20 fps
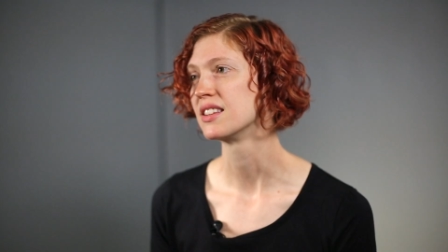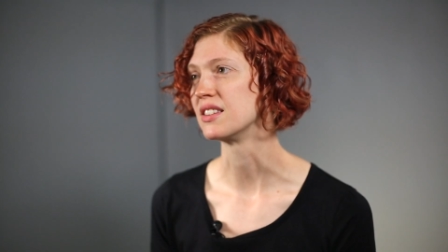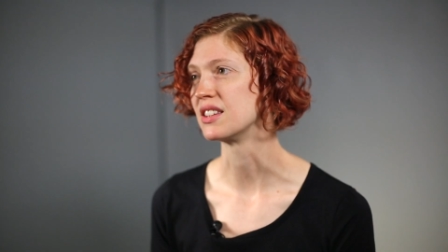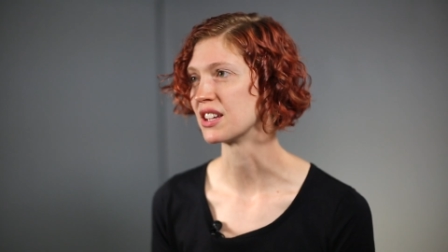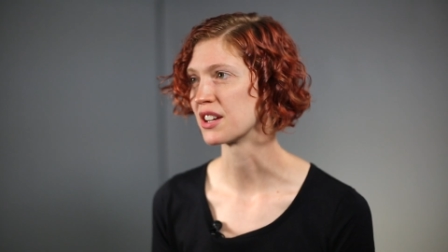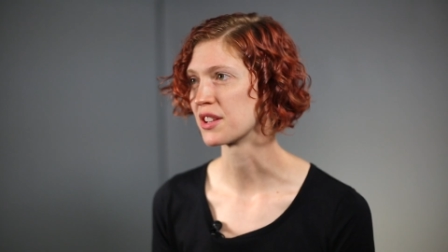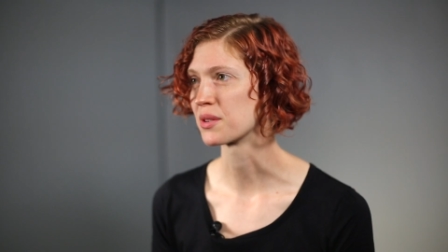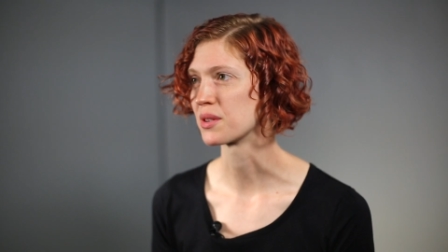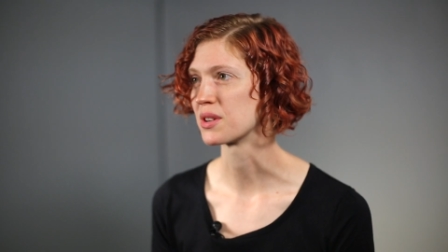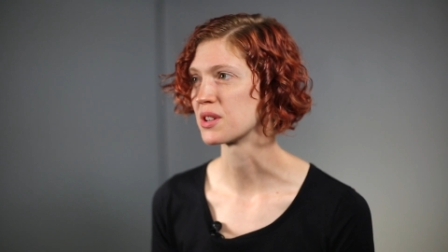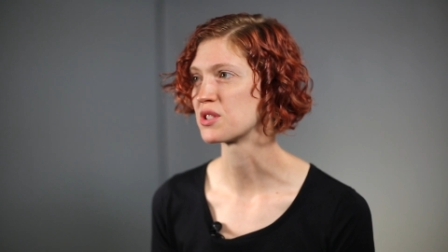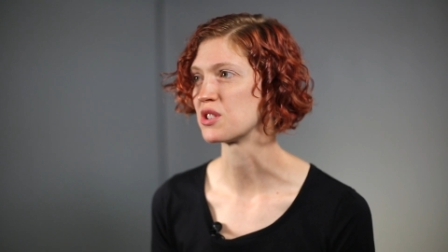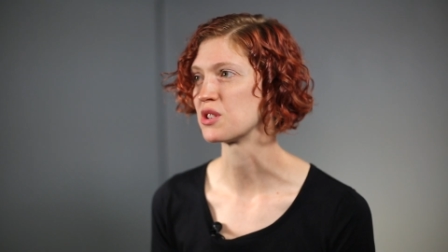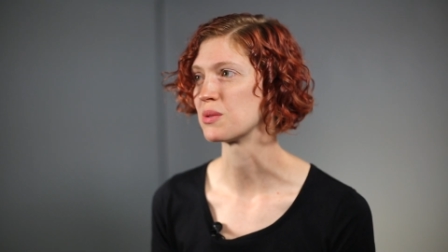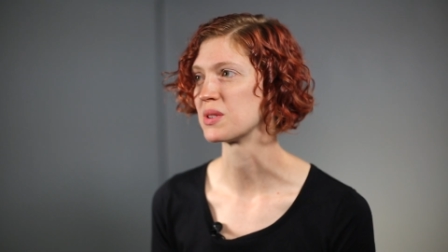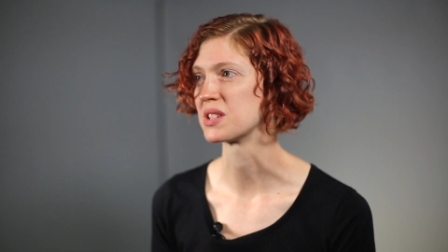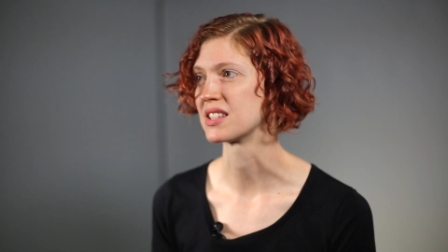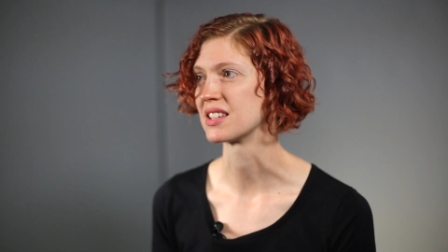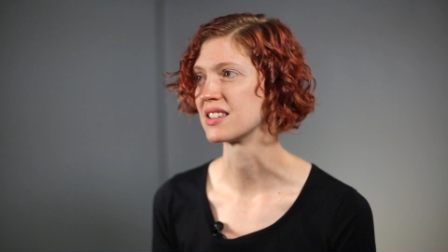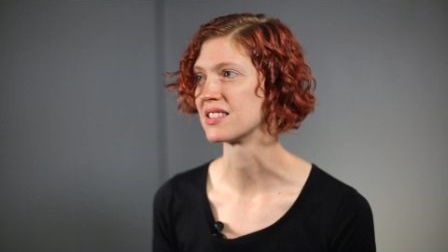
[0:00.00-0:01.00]
The other issue
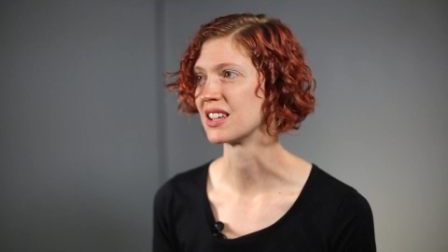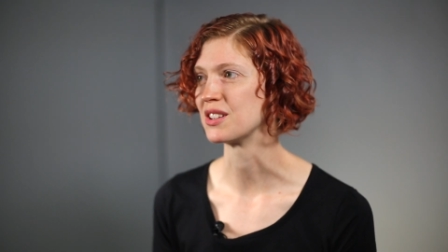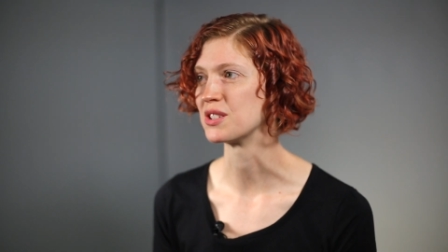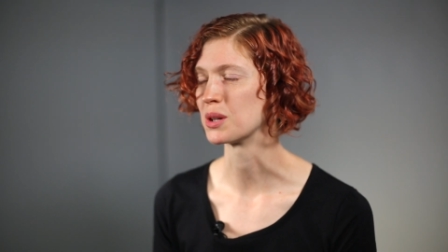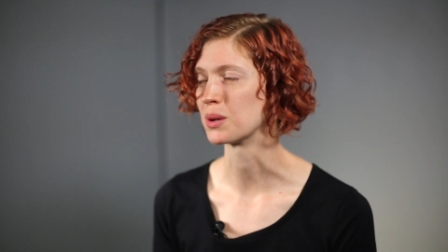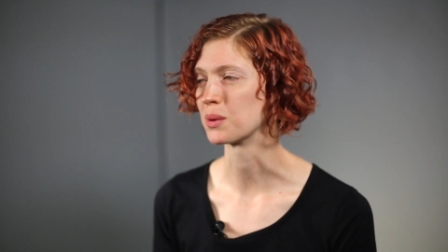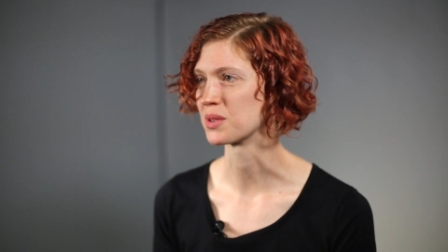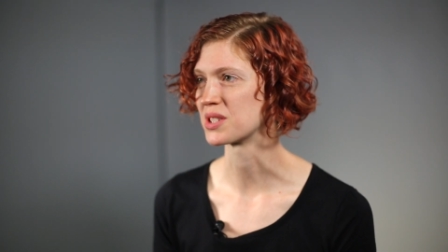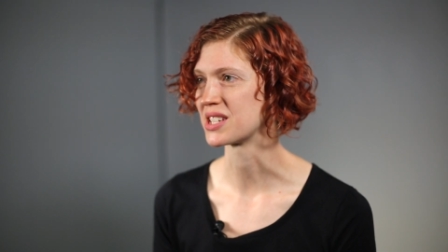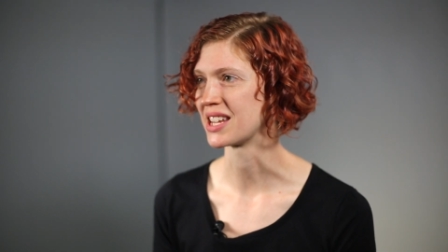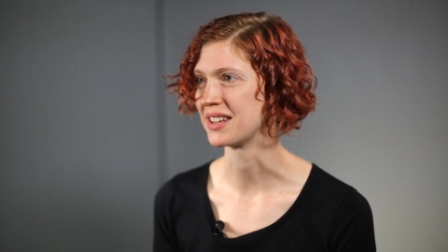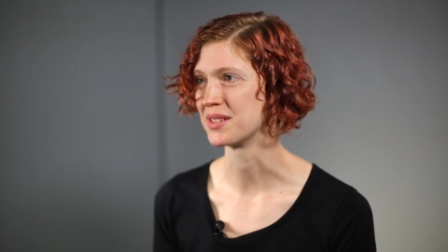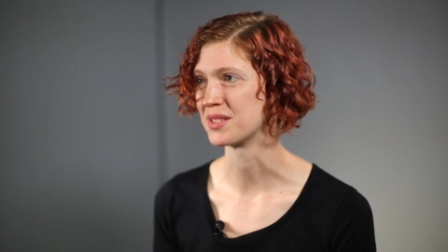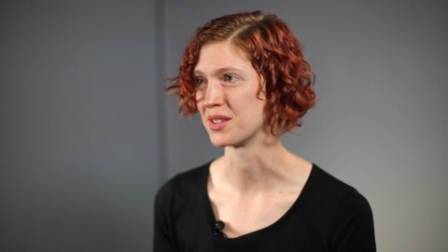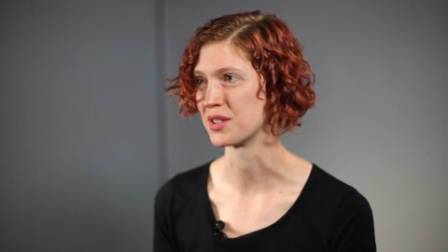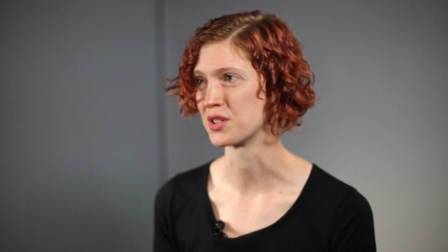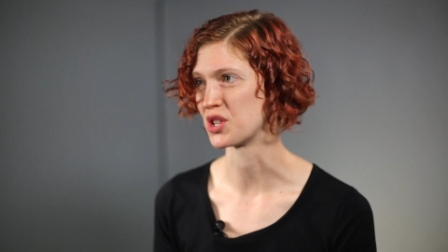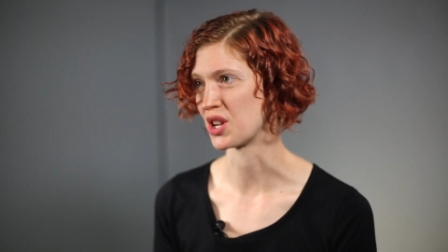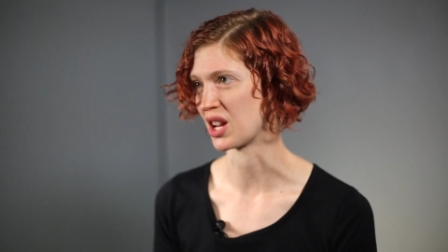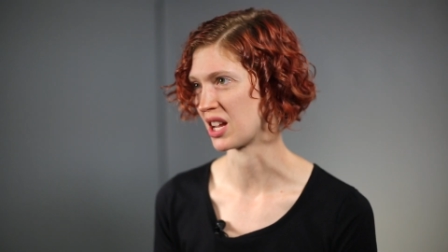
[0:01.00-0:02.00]
is that they don't tend
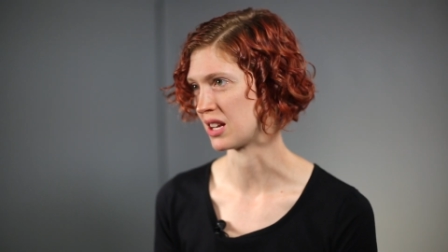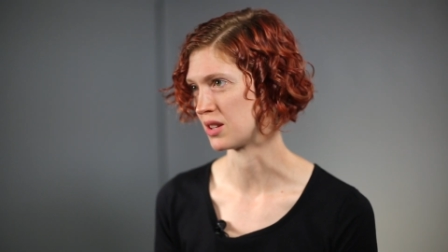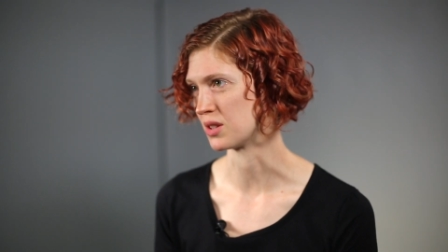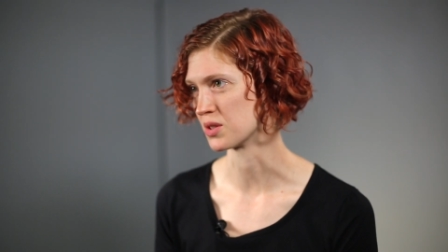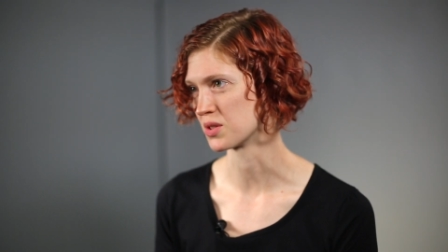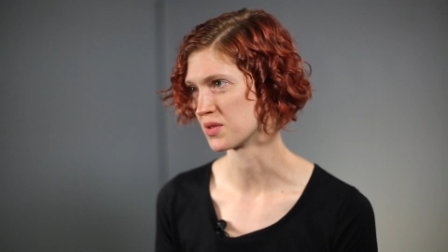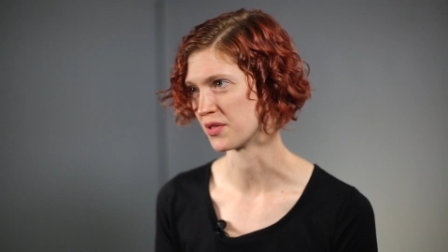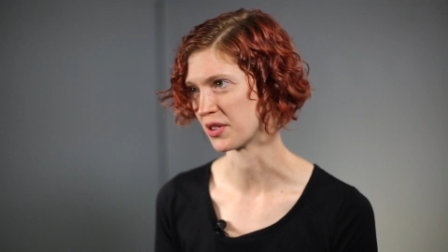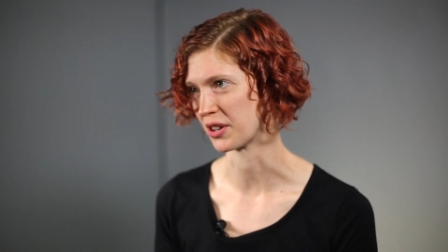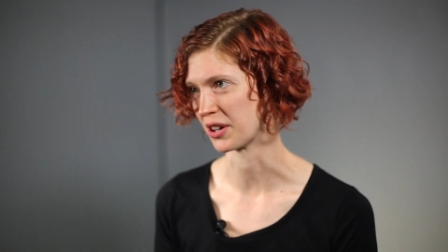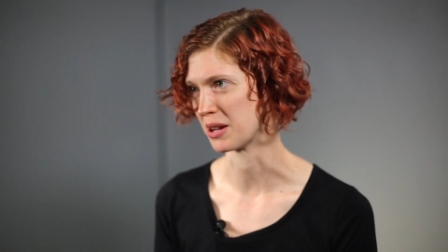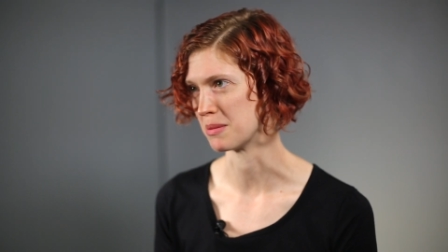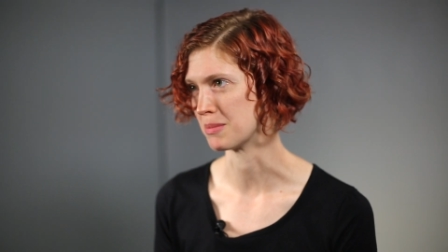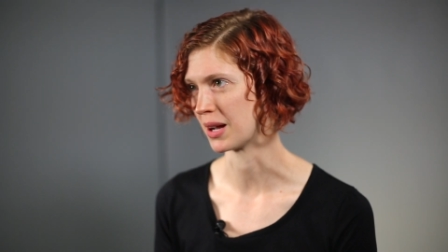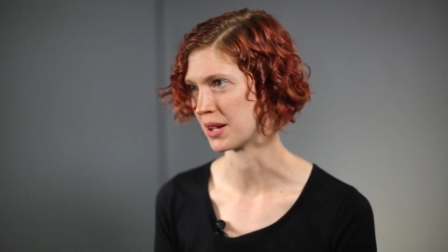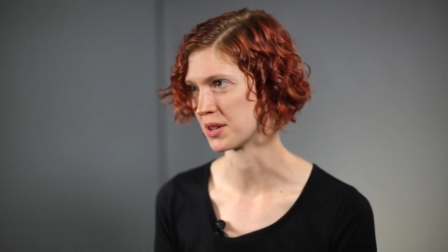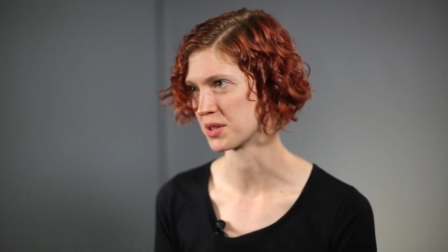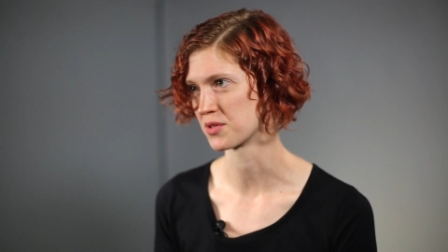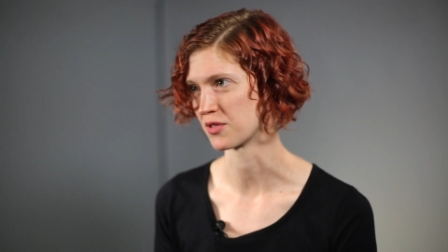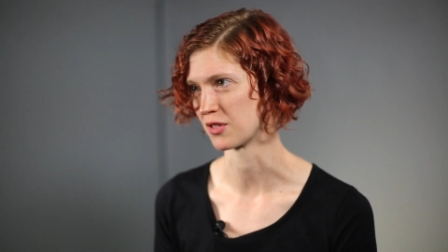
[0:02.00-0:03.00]
to change very
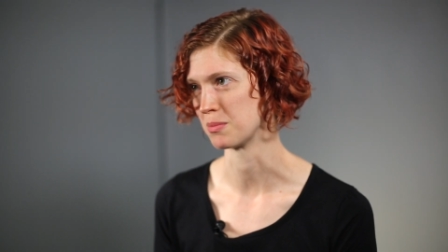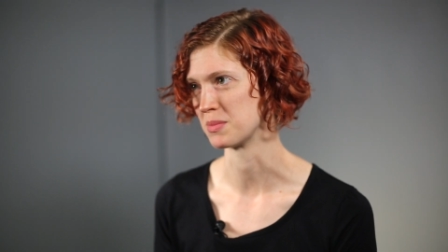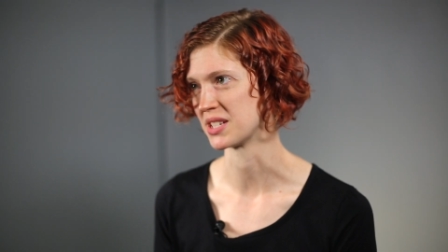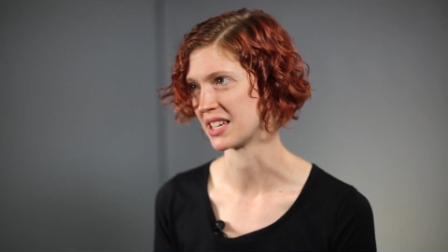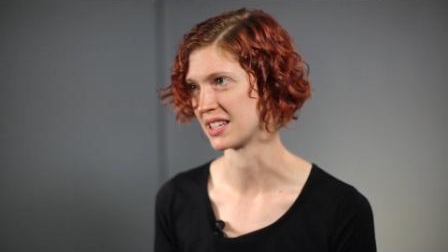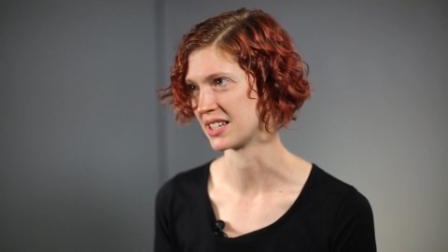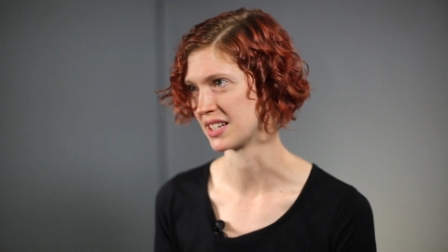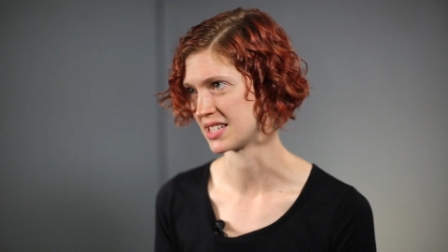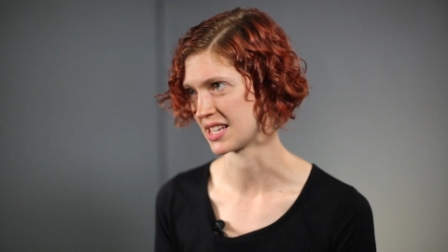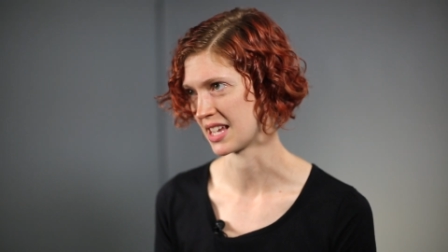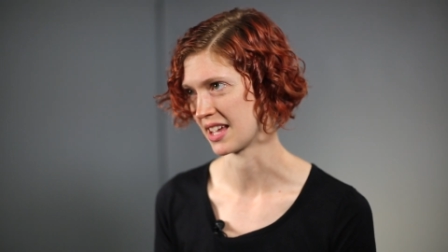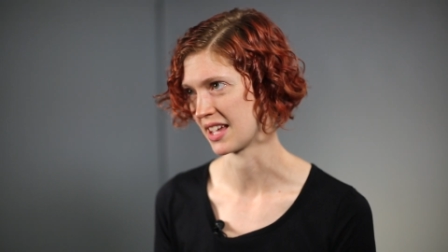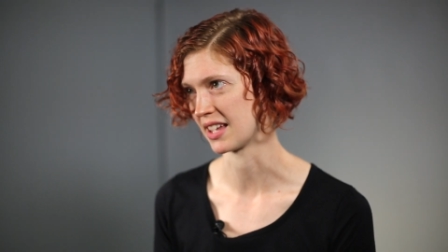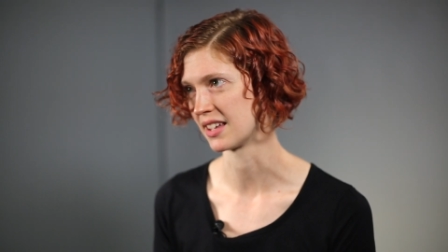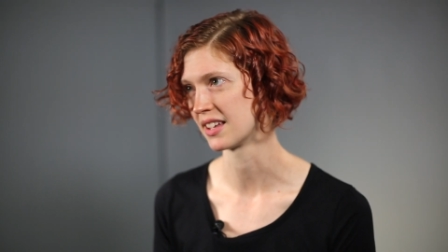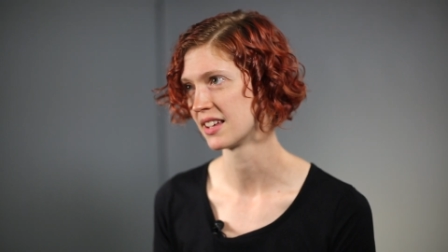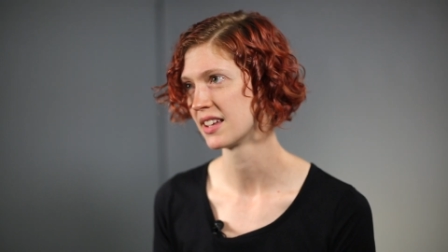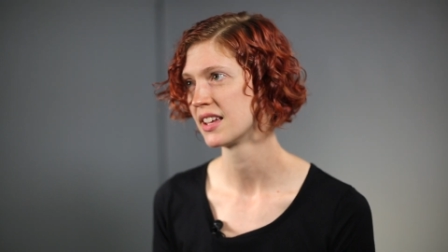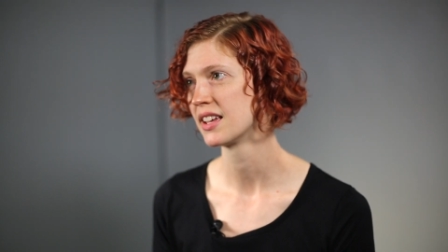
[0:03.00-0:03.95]
much from day to day,